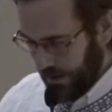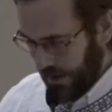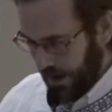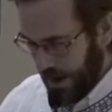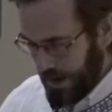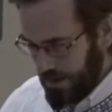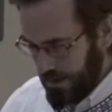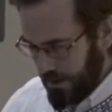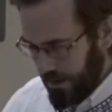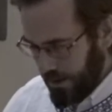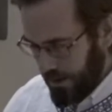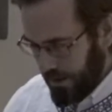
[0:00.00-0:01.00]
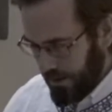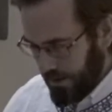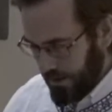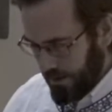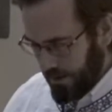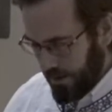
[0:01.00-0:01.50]
as
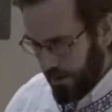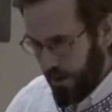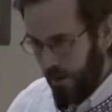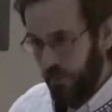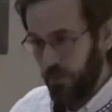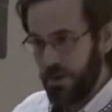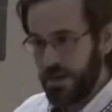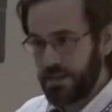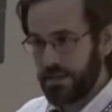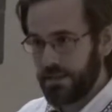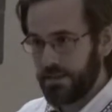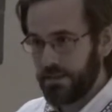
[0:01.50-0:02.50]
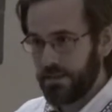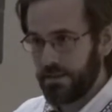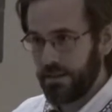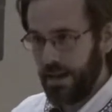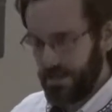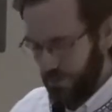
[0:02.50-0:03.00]
a priest,
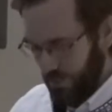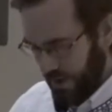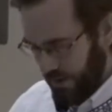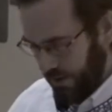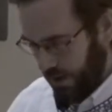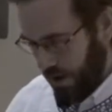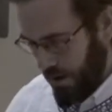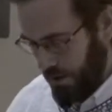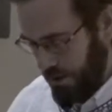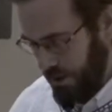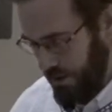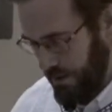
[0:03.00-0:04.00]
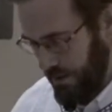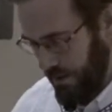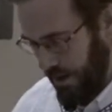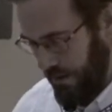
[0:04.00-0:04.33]
as a bit of a coach, I